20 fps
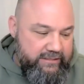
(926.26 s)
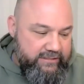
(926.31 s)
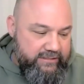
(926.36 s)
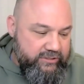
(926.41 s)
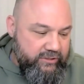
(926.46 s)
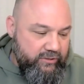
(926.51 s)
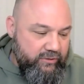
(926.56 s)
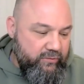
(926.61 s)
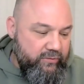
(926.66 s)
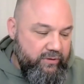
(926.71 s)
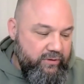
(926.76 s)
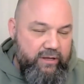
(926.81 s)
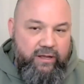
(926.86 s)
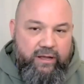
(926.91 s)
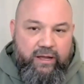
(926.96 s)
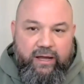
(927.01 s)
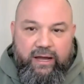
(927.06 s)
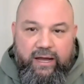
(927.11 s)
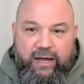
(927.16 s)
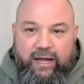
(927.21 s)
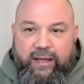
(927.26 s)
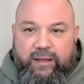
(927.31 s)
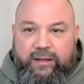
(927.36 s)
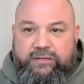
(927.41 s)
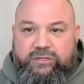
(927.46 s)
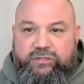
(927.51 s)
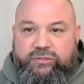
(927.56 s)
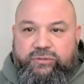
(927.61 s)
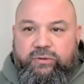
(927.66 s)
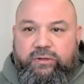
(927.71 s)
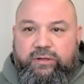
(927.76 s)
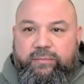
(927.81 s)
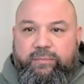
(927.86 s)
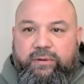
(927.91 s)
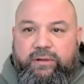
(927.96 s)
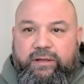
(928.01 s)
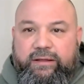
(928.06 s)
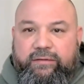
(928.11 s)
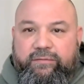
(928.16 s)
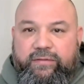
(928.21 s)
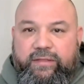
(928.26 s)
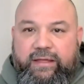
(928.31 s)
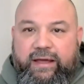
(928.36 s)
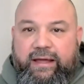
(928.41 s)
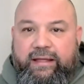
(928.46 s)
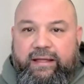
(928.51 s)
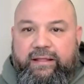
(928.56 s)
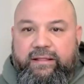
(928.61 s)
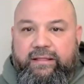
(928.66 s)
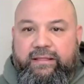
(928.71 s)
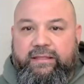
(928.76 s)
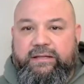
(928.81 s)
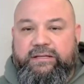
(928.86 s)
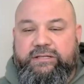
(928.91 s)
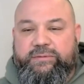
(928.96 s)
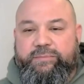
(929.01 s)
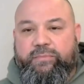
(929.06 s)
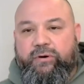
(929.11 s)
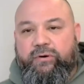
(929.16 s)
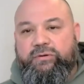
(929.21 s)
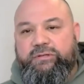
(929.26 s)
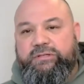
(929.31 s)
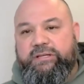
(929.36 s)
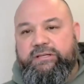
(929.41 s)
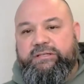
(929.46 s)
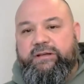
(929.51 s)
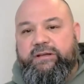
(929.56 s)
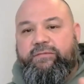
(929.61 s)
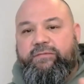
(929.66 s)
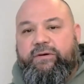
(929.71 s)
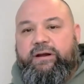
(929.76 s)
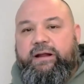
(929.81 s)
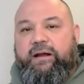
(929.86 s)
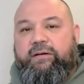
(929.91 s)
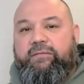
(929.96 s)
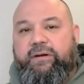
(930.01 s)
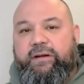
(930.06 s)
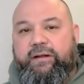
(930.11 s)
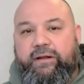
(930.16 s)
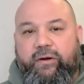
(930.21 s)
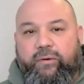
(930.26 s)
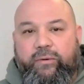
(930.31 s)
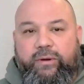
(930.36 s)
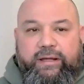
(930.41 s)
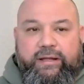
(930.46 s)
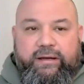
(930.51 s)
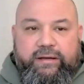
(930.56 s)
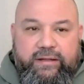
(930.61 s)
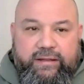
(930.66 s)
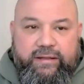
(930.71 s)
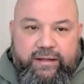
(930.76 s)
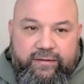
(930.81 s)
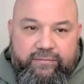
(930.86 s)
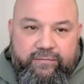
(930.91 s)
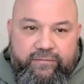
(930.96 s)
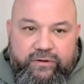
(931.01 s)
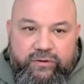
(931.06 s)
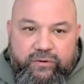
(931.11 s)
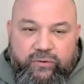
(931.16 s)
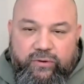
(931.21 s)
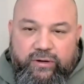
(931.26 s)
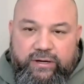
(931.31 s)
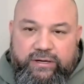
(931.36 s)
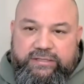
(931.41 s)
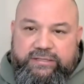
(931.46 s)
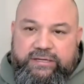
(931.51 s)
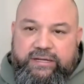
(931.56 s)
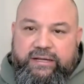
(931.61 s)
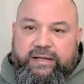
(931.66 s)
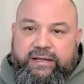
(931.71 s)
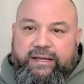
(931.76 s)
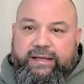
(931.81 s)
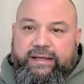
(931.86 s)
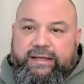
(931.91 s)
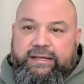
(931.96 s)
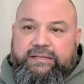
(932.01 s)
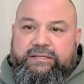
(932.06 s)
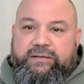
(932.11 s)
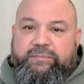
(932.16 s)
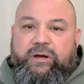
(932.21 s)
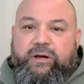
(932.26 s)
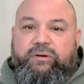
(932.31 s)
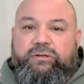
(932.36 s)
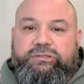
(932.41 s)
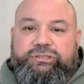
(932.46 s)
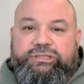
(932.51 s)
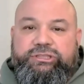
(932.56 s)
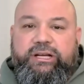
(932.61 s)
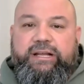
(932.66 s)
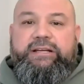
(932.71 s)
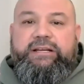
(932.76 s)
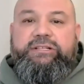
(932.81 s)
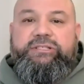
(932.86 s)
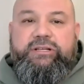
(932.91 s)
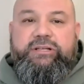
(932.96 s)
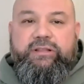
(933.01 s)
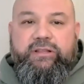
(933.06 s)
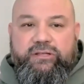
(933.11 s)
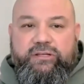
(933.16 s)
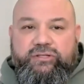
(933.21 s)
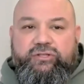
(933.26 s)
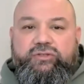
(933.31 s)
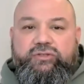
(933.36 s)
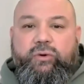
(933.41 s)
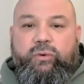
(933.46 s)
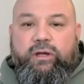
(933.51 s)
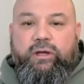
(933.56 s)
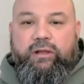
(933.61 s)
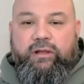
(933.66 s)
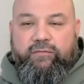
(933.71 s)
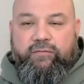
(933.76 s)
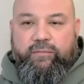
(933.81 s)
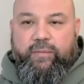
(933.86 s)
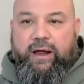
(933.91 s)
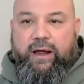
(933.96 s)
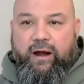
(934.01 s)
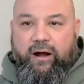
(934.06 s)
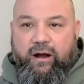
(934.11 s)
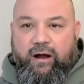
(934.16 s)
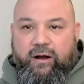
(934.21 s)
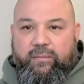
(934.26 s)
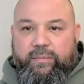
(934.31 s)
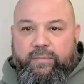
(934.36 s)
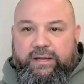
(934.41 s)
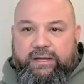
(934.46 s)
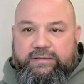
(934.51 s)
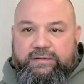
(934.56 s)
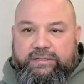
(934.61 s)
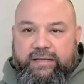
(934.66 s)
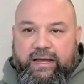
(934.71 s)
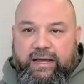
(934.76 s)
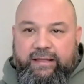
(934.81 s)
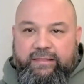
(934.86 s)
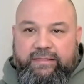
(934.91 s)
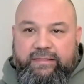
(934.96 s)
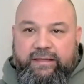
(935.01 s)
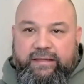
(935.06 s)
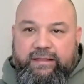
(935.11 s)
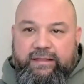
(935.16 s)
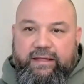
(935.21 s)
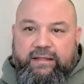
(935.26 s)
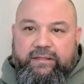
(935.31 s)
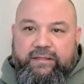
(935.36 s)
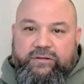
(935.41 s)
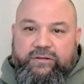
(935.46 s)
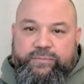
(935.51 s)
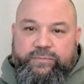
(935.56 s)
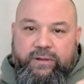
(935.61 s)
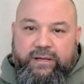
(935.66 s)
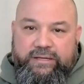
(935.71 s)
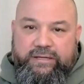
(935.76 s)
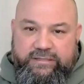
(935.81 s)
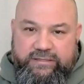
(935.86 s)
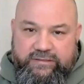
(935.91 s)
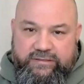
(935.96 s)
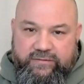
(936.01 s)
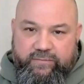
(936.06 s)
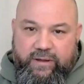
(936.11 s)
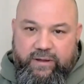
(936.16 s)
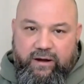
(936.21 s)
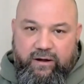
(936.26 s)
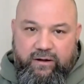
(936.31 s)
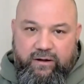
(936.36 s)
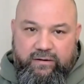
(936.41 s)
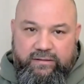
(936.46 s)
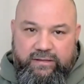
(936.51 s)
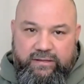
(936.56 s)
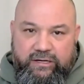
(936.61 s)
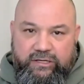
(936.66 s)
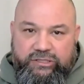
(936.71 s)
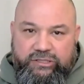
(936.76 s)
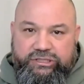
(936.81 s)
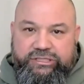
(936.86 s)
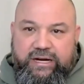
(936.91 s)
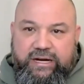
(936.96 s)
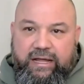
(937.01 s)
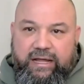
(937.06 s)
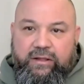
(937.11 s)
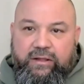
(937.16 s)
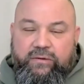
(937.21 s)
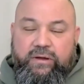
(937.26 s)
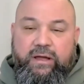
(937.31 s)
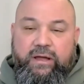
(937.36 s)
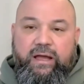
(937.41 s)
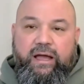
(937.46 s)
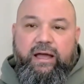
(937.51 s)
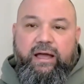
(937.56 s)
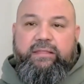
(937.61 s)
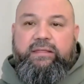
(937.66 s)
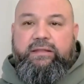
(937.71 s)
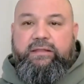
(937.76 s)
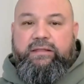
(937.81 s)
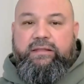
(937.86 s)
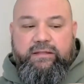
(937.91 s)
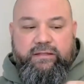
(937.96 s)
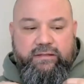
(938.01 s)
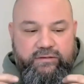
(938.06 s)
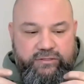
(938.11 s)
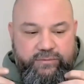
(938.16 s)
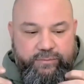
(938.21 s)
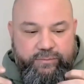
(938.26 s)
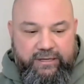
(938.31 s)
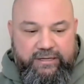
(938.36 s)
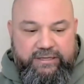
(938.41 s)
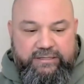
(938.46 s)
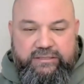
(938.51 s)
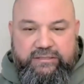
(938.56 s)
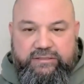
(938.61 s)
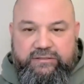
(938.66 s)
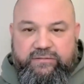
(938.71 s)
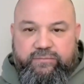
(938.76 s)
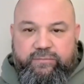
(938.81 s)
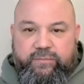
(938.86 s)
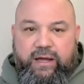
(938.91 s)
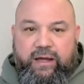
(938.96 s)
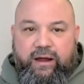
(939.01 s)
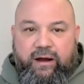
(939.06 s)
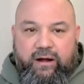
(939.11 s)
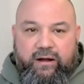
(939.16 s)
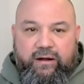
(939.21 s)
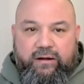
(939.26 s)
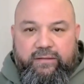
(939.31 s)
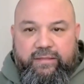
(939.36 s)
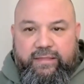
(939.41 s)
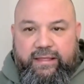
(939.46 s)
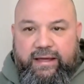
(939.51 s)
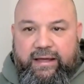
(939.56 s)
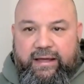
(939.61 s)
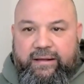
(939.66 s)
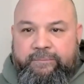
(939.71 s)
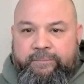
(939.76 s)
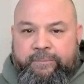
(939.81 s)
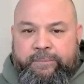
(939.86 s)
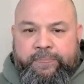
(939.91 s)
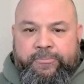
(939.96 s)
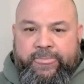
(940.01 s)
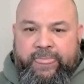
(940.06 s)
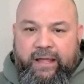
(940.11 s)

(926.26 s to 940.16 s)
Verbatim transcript: and so i truly believe that this process of recovery and going into the inventories is about changing the soil of my heart because i think that there's places of my heart that are shallow i think that there's places of my heart that